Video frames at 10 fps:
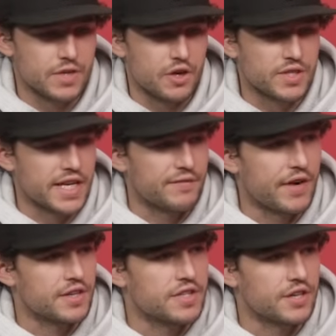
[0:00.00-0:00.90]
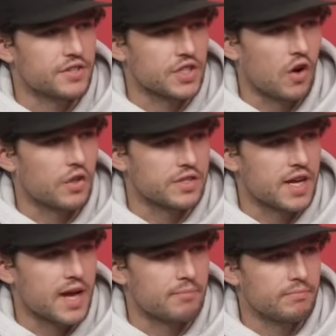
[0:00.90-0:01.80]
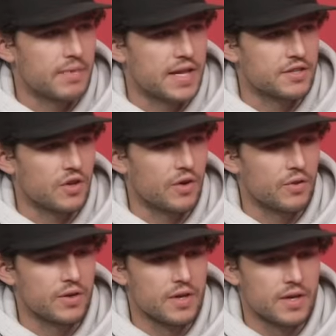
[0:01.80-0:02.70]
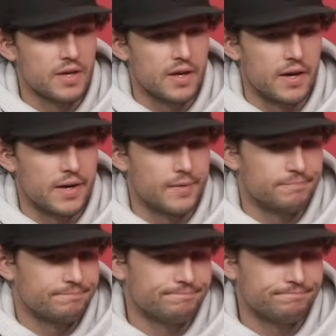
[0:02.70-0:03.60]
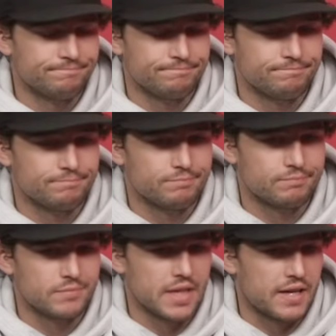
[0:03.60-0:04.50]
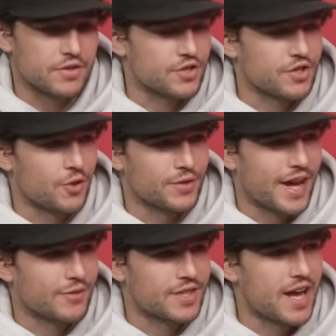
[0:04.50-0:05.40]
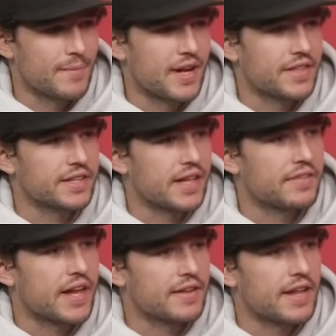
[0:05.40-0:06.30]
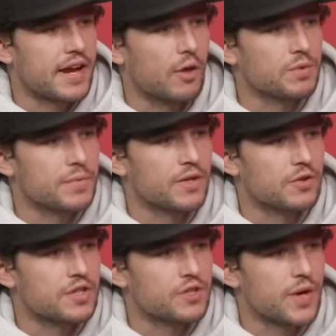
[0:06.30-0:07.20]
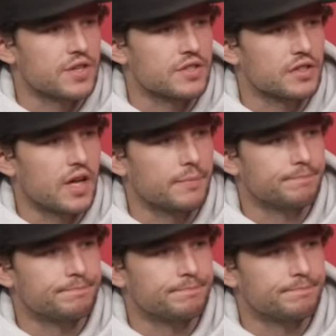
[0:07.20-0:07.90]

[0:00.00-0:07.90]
you know take it very seriously all the time. And so, um, yeah, there's just no downtime, and I think that that, that helps me in those situations a lot.